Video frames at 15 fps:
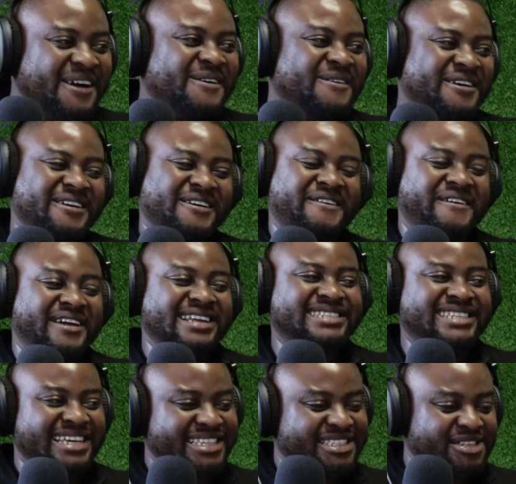What a great
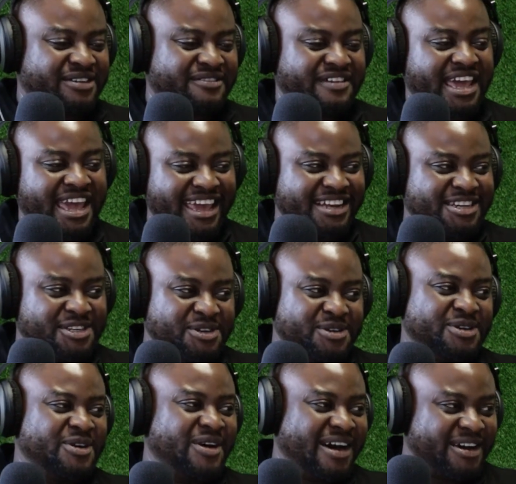test of, hey, do you
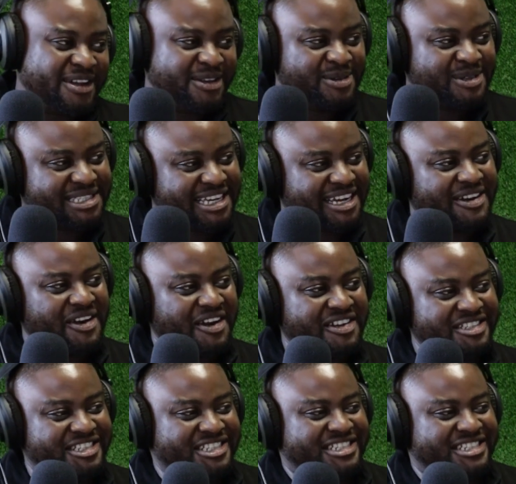know how to use technology?